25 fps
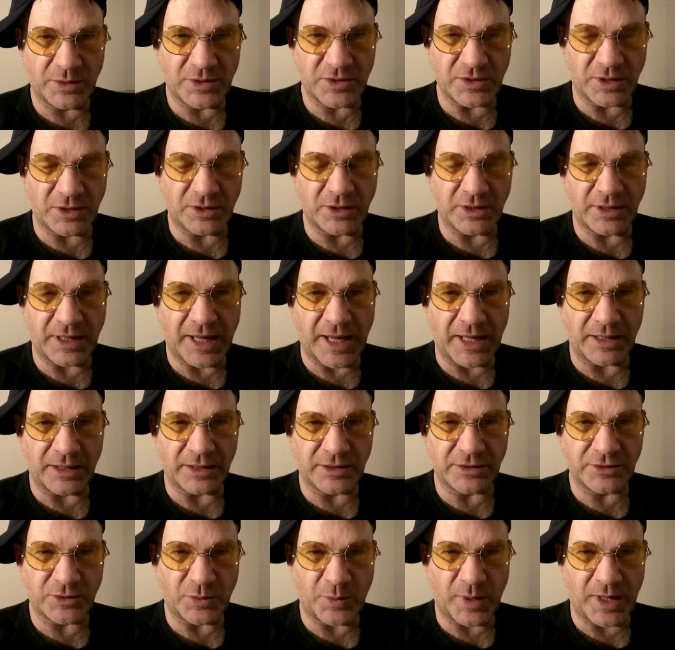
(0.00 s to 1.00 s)
he's Uncle
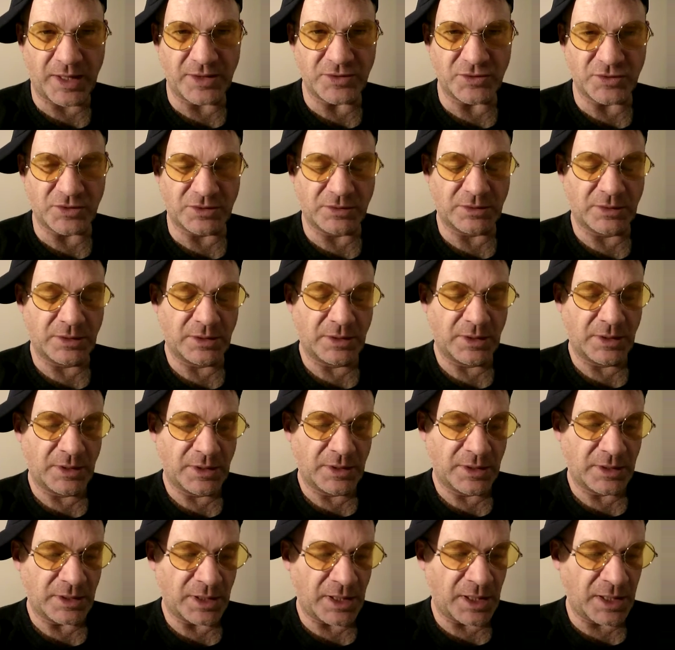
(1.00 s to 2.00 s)
Alec to us.
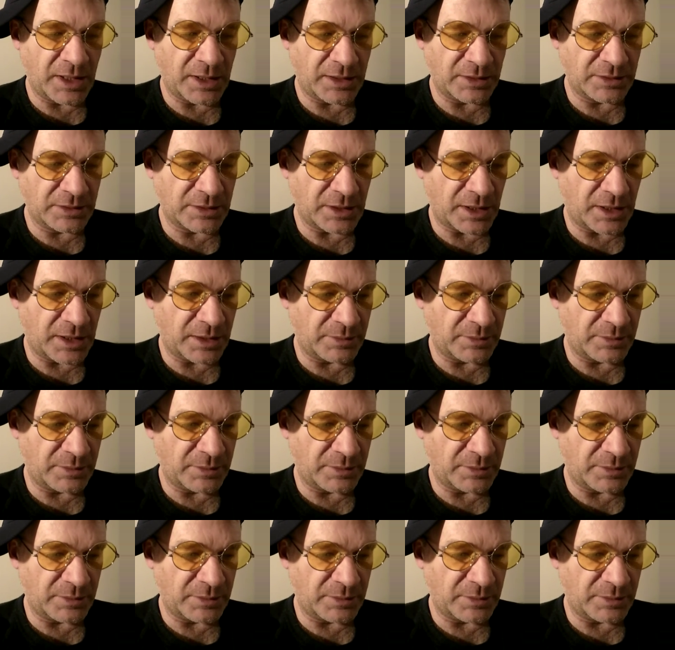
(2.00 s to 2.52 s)
And